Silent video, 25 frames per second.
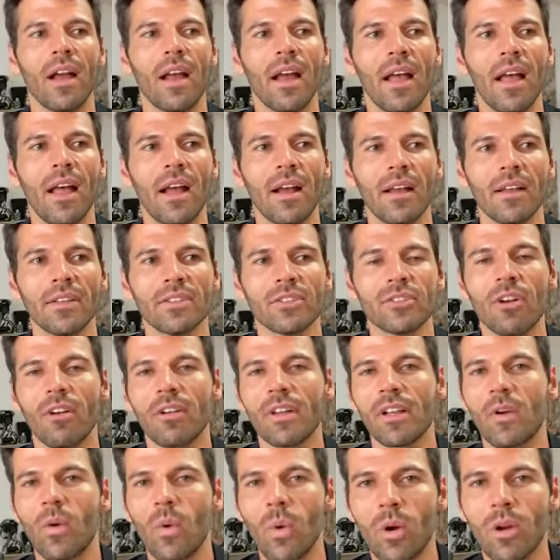a starting
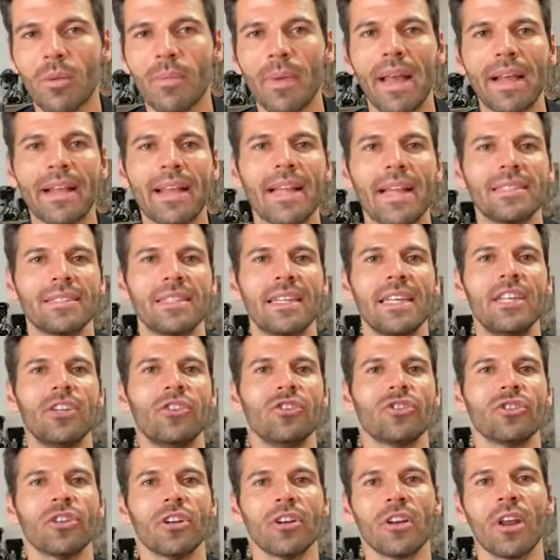quarterback gets
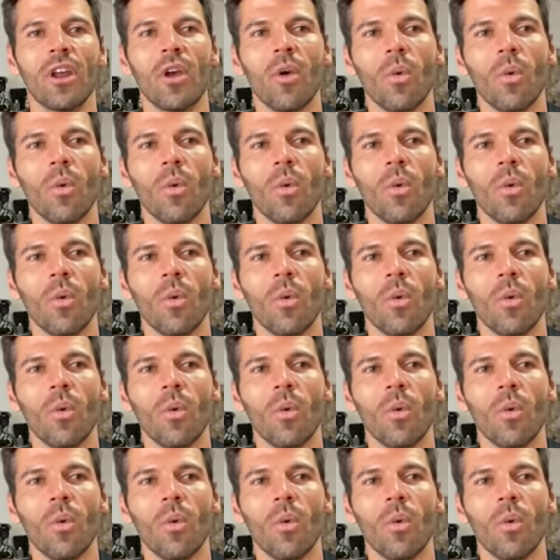injured,